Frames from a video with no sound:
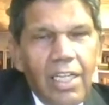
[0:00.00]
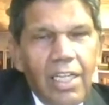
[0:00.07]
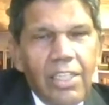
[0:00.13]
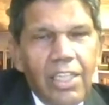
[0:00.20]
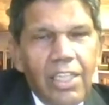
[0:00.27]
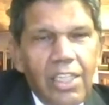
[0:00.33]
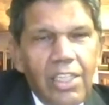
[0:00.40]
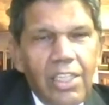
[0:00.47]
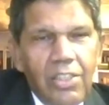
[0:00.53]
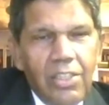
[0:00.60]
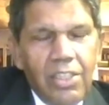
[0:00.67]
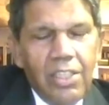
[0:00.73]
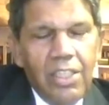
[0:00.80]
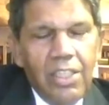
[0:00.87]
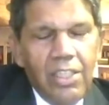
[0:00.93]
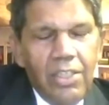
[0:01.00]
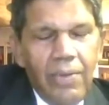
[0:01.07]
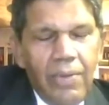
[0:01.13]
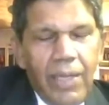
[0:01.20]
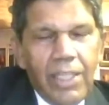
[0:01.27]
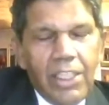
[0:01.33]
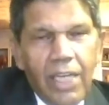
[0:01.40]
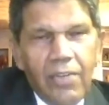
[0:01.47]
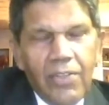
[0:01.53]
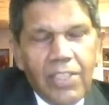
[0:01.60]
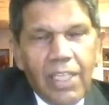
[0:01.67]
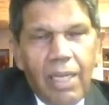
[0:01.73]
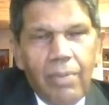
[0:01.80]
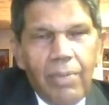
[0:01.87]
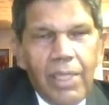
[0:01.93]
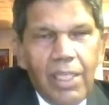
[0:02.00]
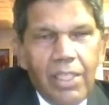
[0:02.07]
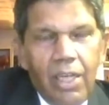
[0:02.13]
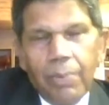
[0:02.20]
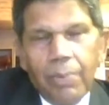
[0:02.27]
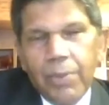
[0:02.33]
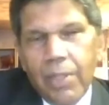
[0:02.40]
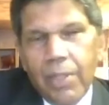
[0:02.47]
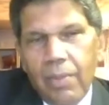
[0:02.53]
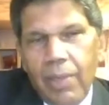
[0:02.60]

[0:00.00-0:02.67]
the UN General Assembly adopted